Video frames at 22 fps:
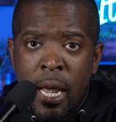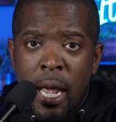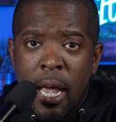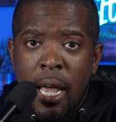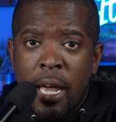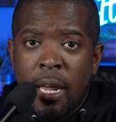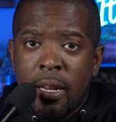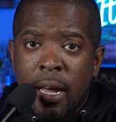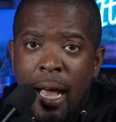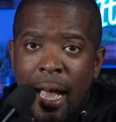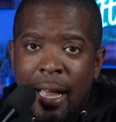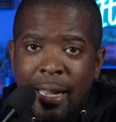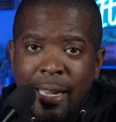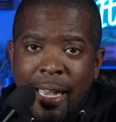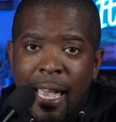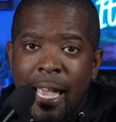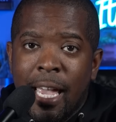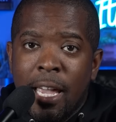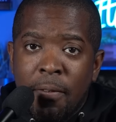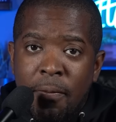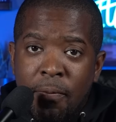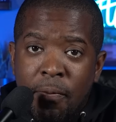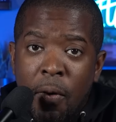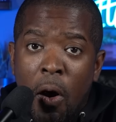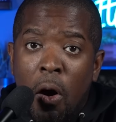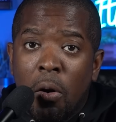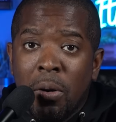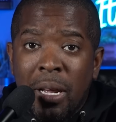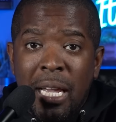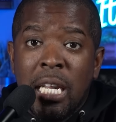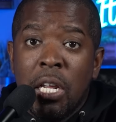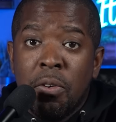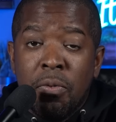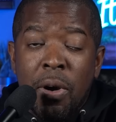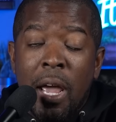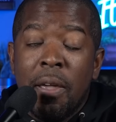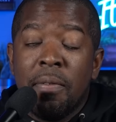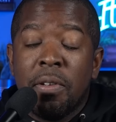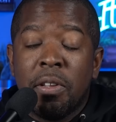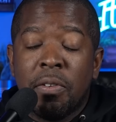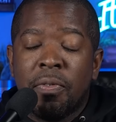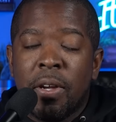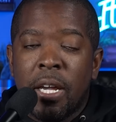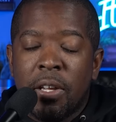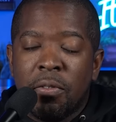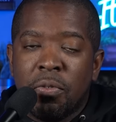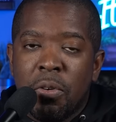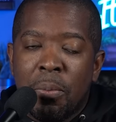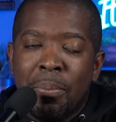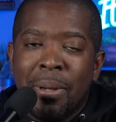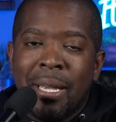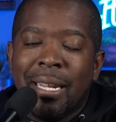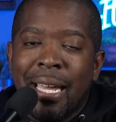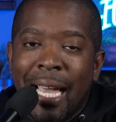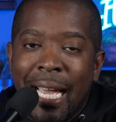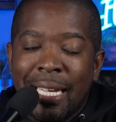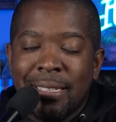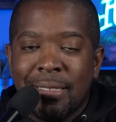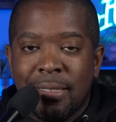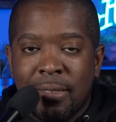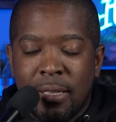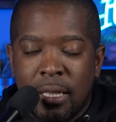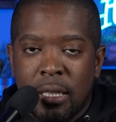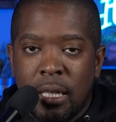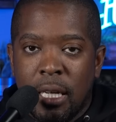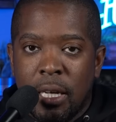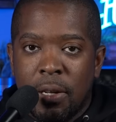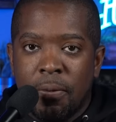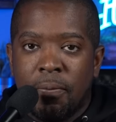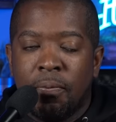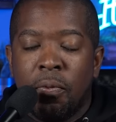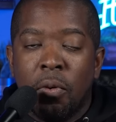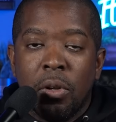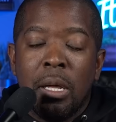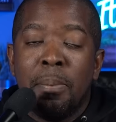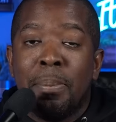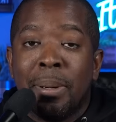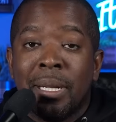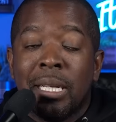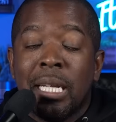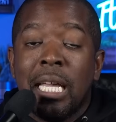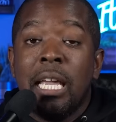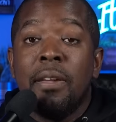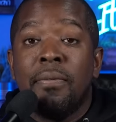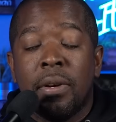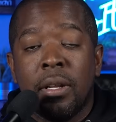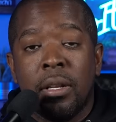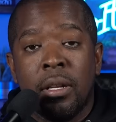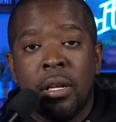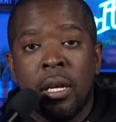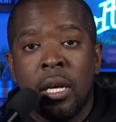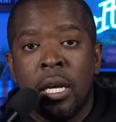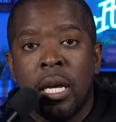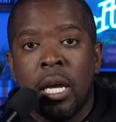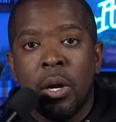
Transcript: And I can't fault any Ravens fans for being hesitant and fully believing